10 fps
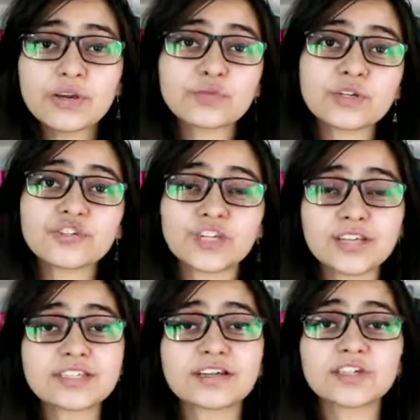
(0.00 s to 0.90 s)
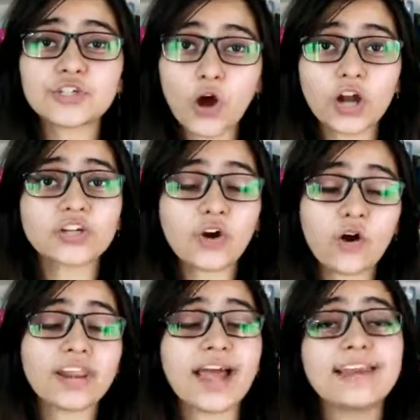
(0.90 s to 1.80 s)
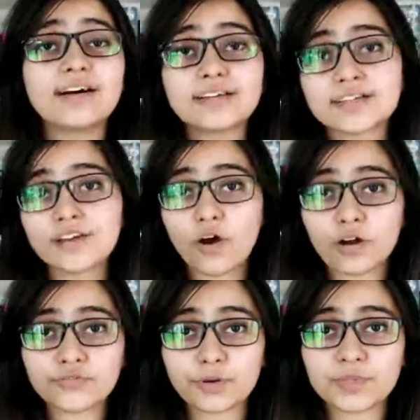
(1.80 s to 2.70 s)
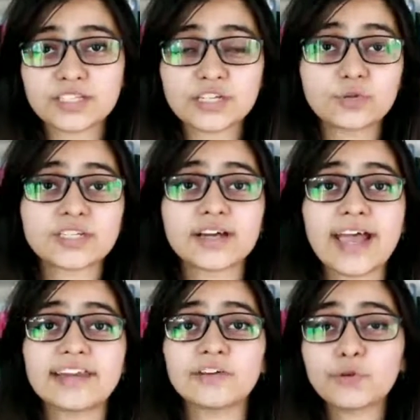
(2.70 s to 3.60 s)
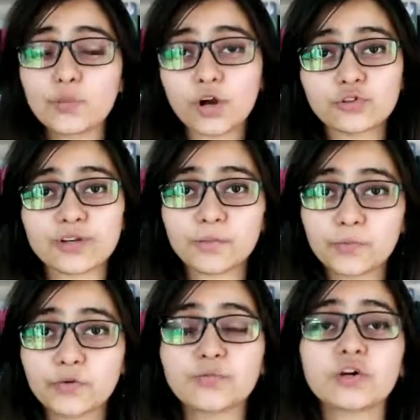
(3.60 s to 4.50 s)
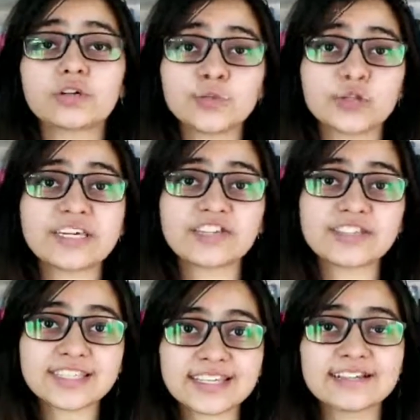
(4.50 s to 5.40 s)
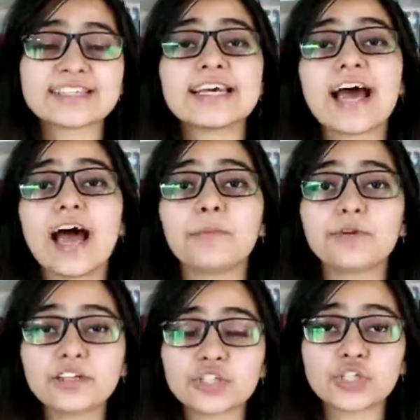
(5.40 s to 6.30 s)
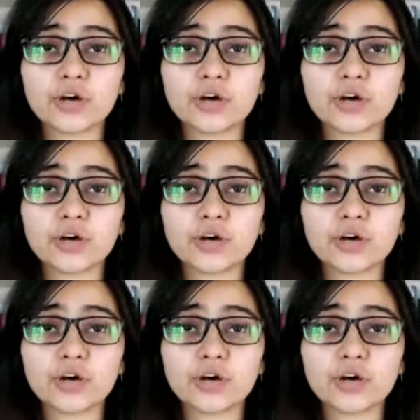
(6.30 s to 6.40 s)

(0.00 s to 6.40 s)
Even though it was just a short call, I learned a lot from this tutor. And if you want to improve your communication skills, I'm pretty